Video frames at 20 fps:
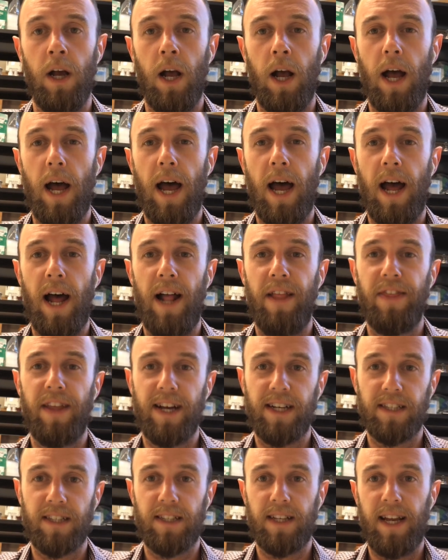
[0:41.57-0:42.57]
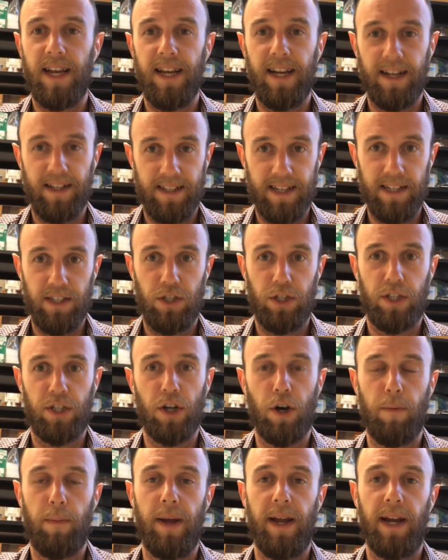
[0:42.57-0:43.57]
And that's a contentious
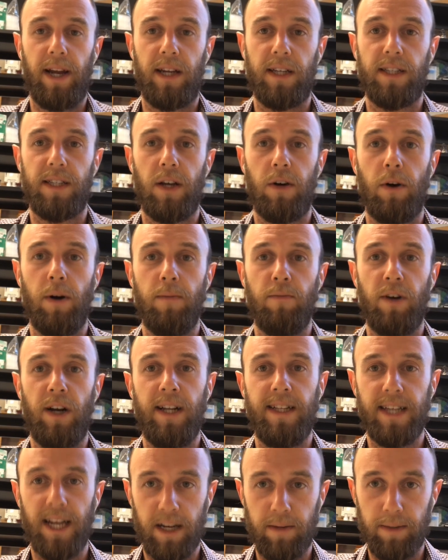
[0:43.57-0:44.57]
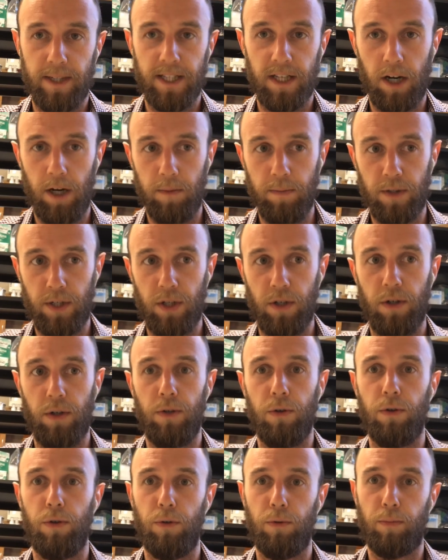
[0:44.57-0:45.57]
topic, so I'm really taking my time
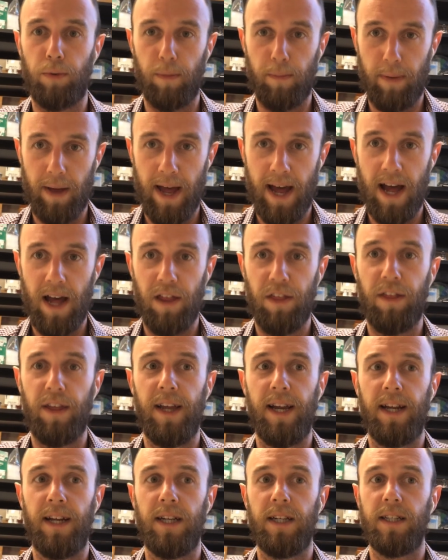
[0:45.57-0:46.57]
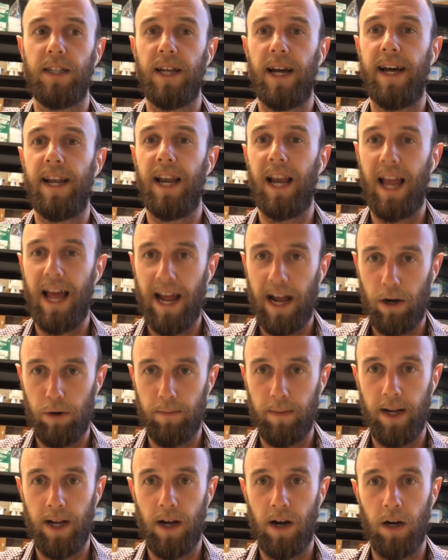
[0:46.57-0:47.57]
to prepare things and lay out
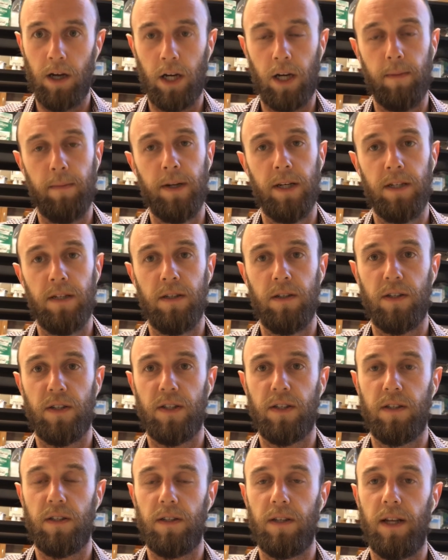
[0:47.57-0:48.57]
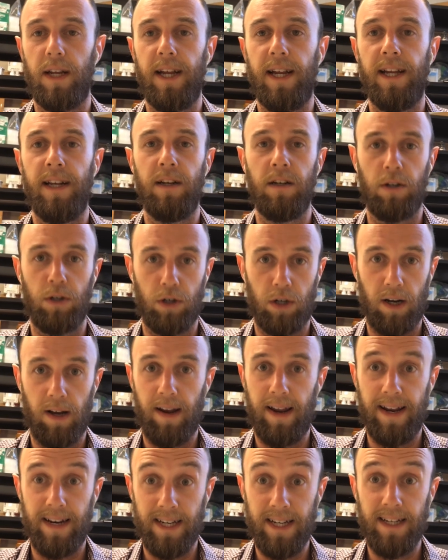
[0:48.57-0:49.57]
my arguments in
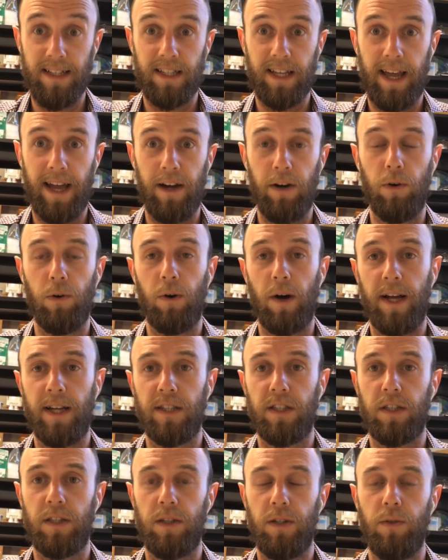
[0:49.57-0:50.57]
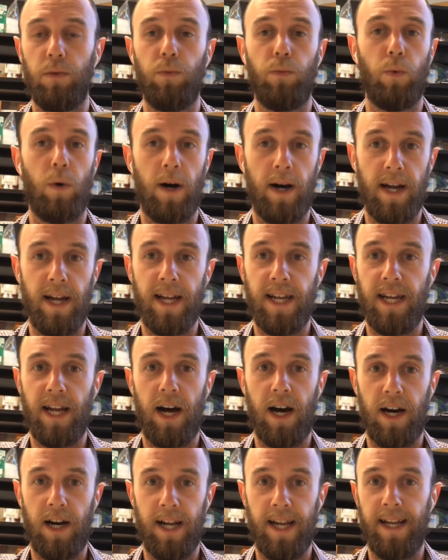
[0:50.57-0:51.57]
clear detail as to why
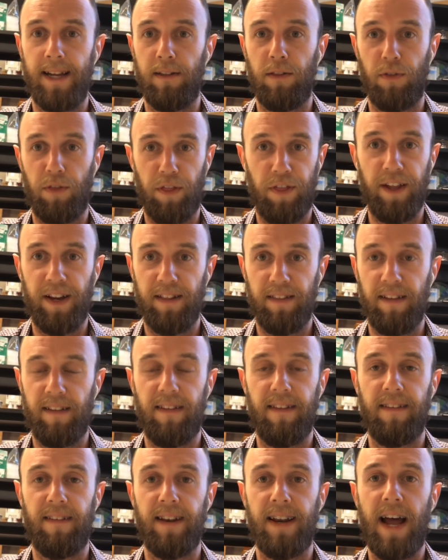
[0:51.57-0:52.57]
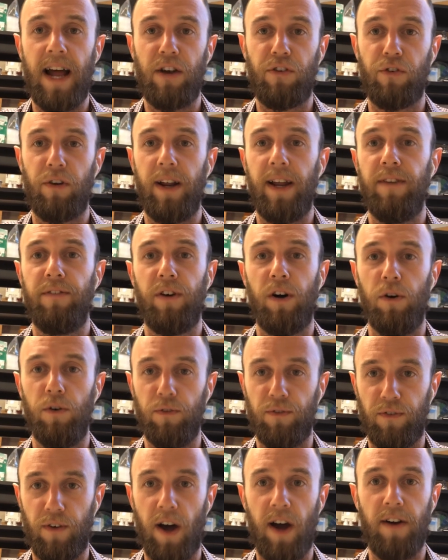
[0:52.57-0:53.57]
I think this is a naturally evolved
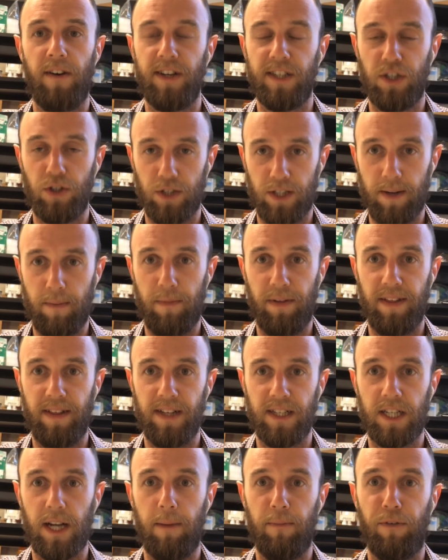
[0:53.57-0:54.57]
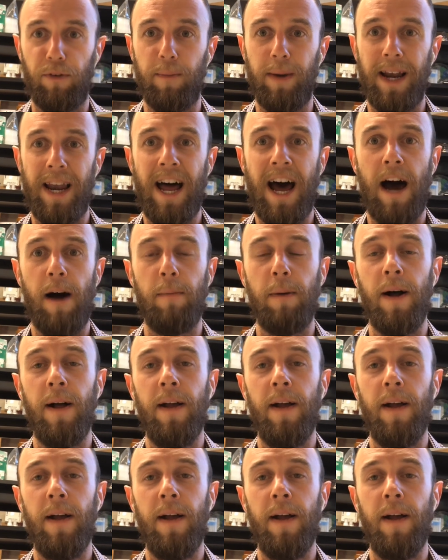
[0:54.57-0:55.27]
virus, not something that's come from a lab.